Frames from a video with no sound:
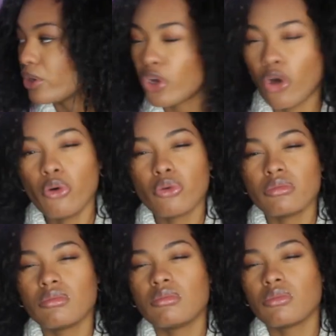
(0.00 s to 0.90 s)
I don't
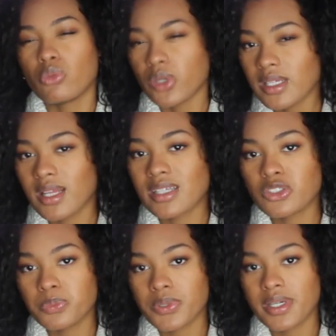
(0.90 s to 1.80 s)
really like
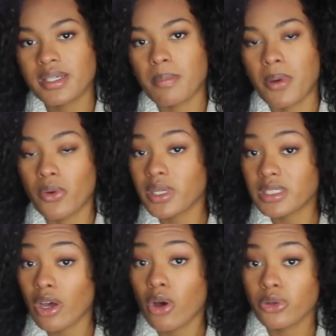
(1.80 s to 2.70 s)
to put
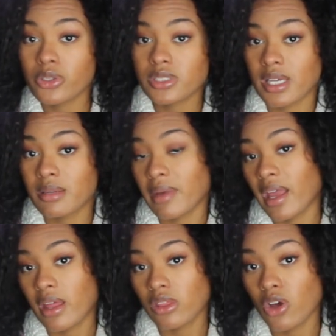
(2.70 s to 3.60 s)
ponytail holders in
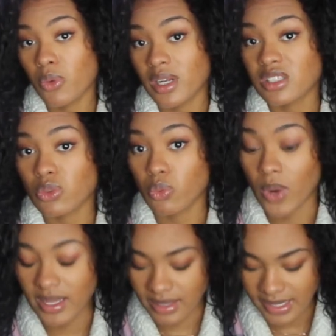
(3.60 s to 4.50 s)
my head though when it's
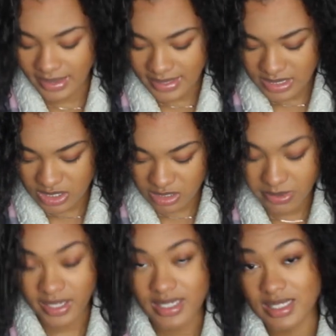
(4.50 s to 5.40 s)
wet like this, just
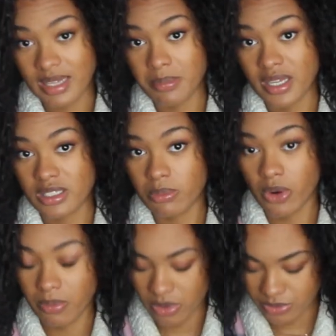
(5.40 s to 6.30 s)
because it makes it
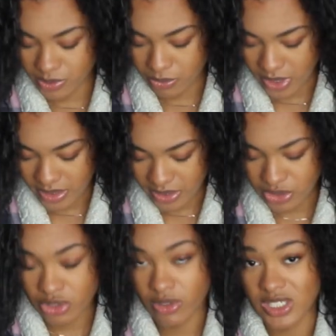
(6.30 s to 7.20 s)
more prone to
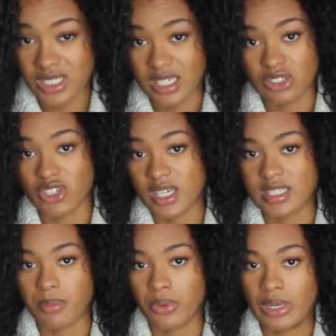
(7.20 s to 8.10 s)
breakage. So I just like to try to
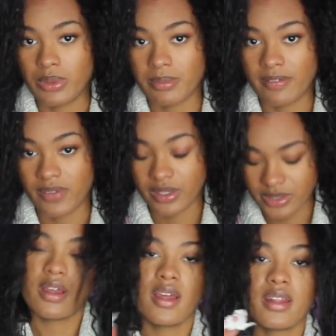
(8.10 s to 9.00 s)
separate it with my
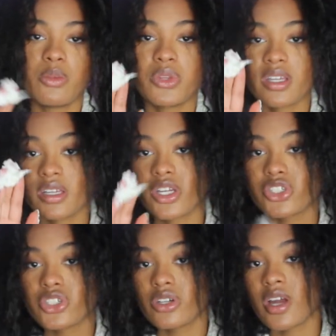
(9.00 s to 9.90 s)
finger. And then with the
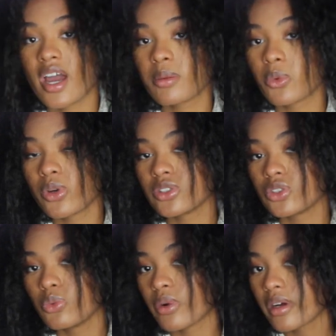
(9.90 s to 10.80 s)
conditioner, I'm going
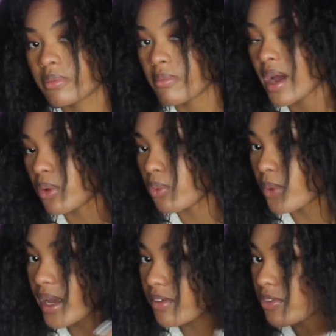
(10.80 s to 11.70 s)
to work my
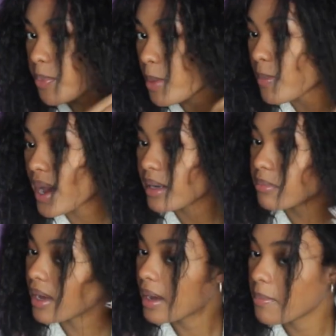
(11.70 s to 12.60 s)
way from the
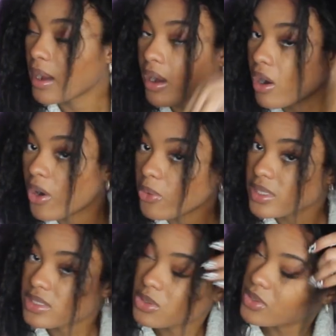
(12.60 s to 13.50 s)
bottom up. I
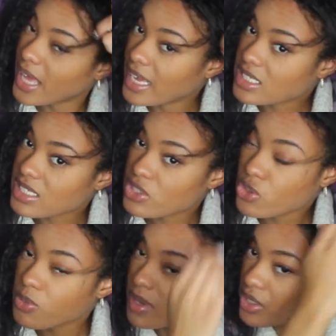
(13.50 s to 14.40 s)
always do that just
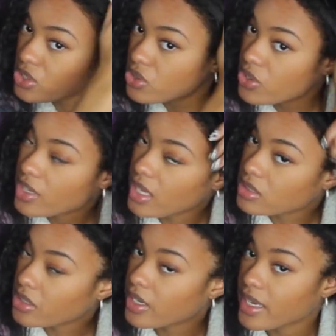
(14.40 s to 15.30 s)
to make sure
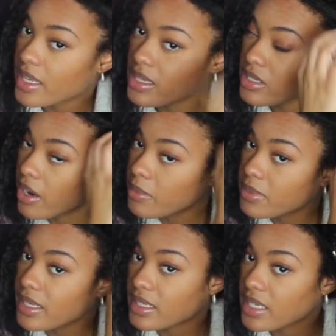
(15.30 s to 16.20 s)
that your ends are
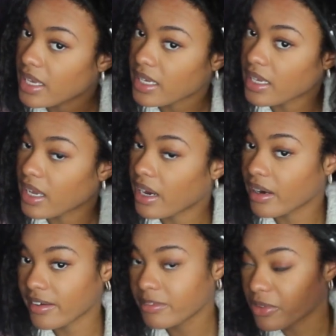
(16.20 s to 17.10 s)
being taken
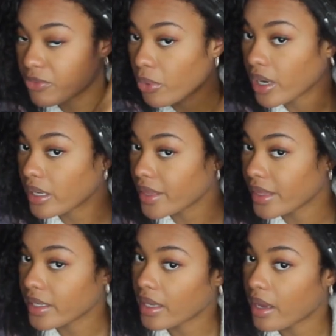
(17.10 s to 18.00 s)
care of before
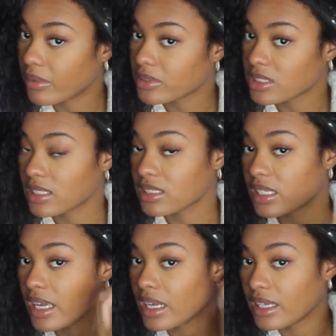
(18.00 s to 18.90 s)
anything else,
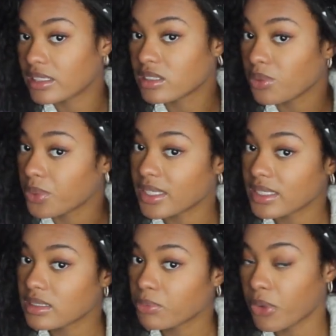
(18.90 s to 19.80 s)
since it is the
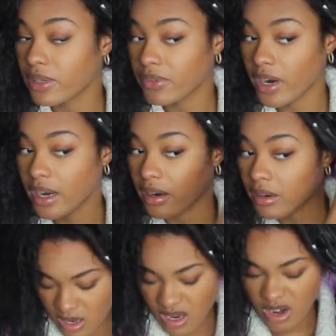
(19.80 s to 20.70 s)
weakest point of your hair.
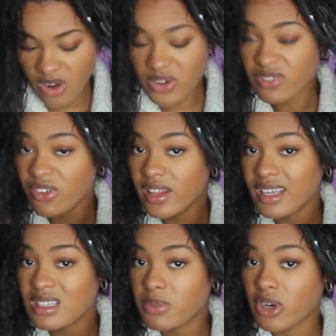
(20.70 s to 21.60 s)
And I always feel
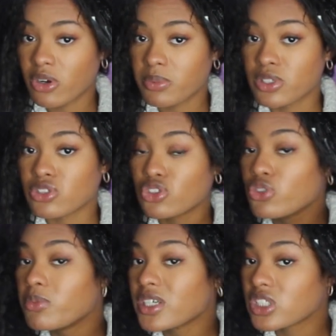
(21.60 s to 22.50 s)
like it's better to put
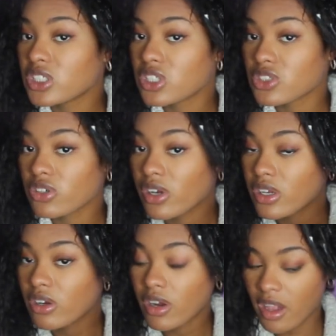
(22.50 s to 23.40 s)
too much conditioner
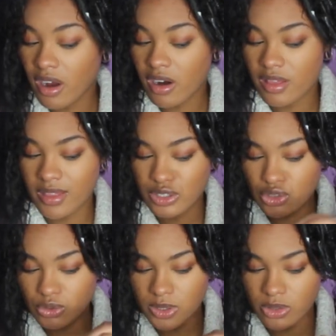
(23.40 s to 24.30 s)
in your hair than
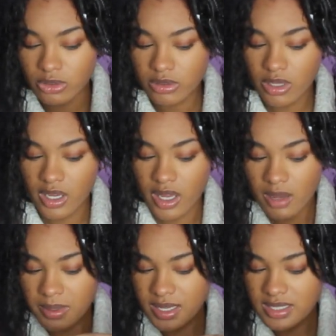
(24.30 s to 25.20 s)
too little,
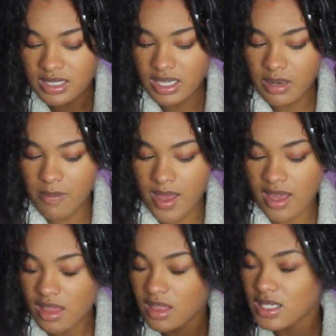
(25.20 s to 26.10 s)
because it's going to
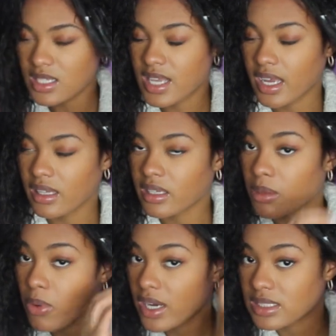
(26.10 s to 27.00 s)
make the
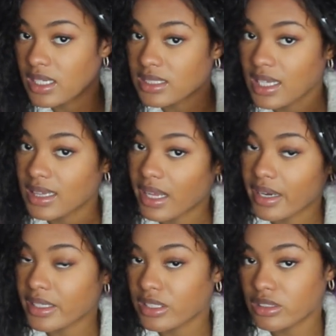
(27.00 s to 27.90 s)
detangling process a
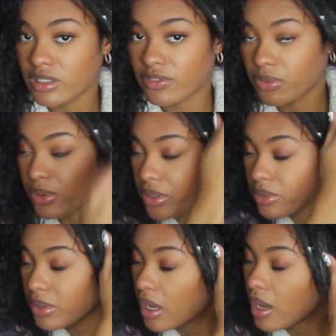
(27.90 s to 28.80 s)
lot easier for
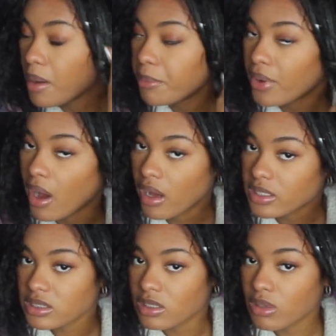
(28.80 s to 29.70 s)
you. But
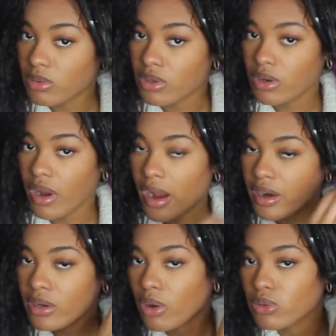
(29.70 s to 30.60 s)
also, your
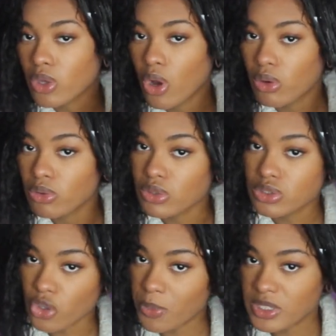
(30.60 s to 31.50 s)
hair can only
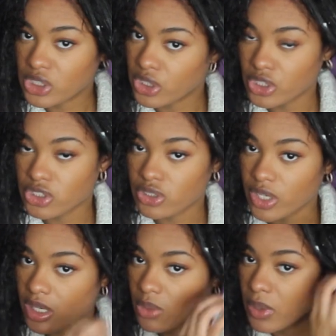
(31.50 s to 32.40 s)
hold so much
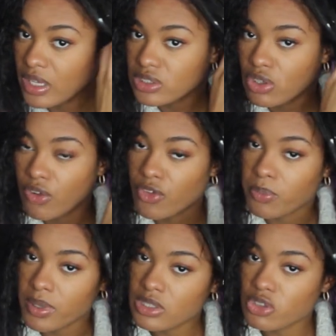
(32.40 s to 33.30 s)
conditioner anyway, so if
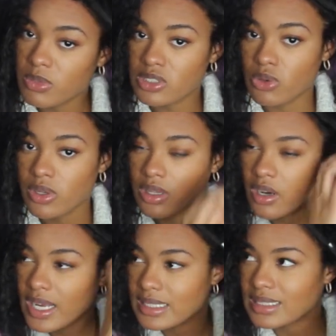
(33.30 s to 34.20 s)
you put too much on
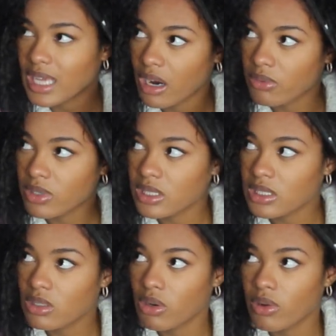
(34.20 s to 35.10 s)
there, it's not
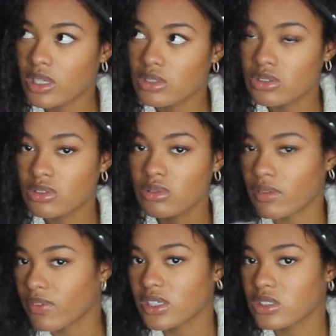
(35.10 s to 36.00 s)
really going to
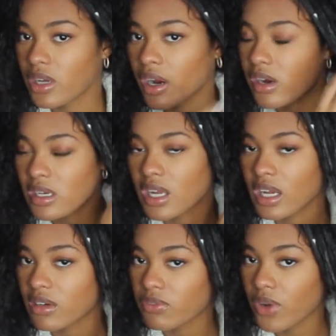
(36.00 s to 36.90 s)
affect your hair in a
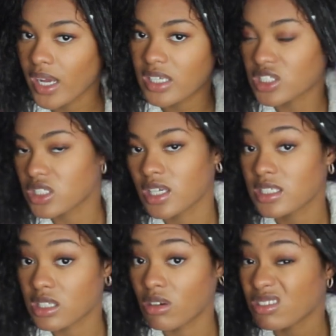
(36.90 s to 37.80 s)
negative way. It's just going
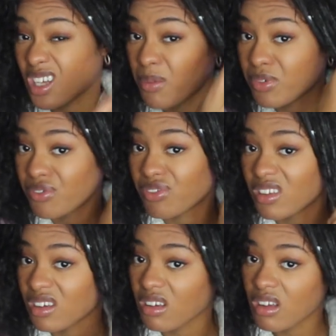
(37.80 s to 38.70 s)
to sit on top
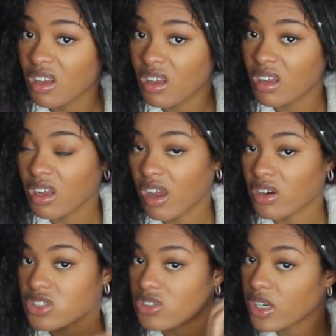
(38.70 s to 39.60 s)
of the
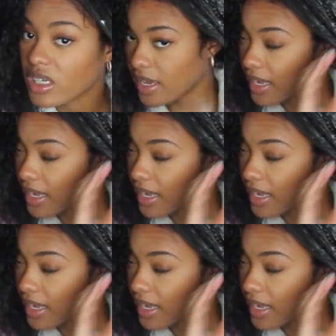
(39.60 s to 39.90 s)
hair strand.